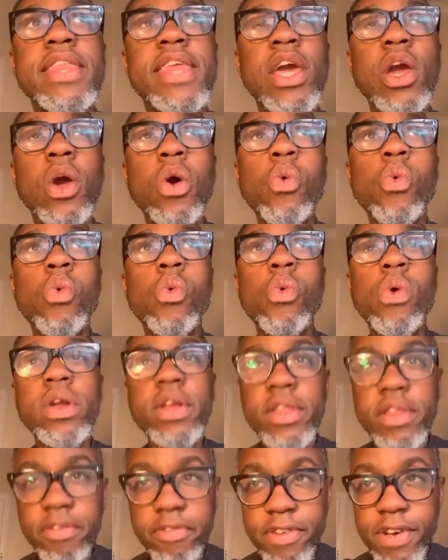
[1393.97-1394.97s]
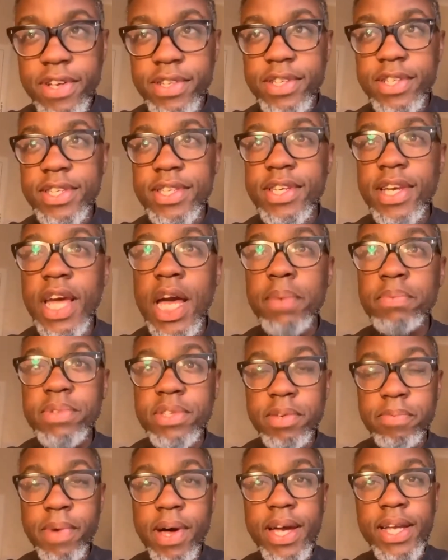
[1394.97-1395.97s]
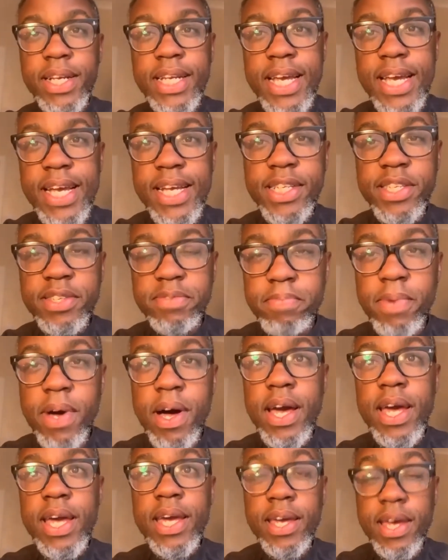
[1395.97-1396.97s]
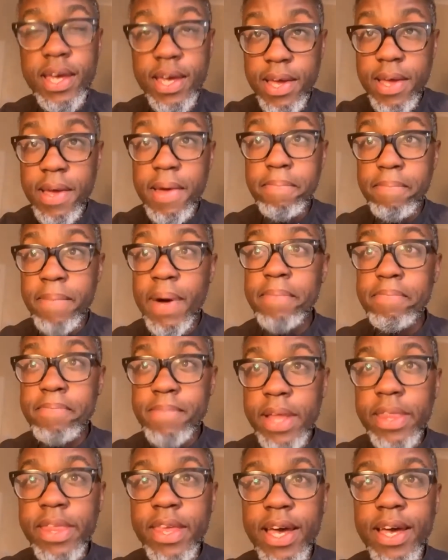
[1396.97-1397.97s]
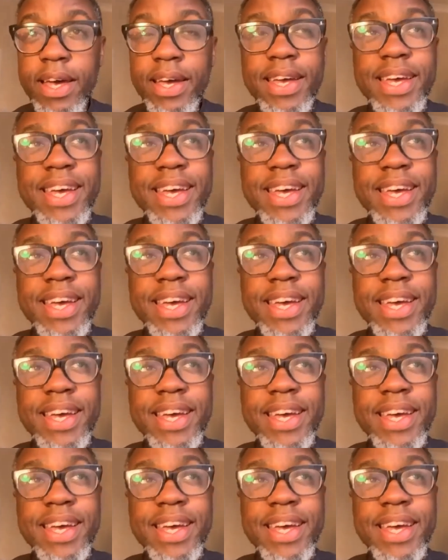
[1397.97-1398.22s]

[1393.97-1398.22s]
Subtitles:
I think one of the first things that comes to mind is my mother.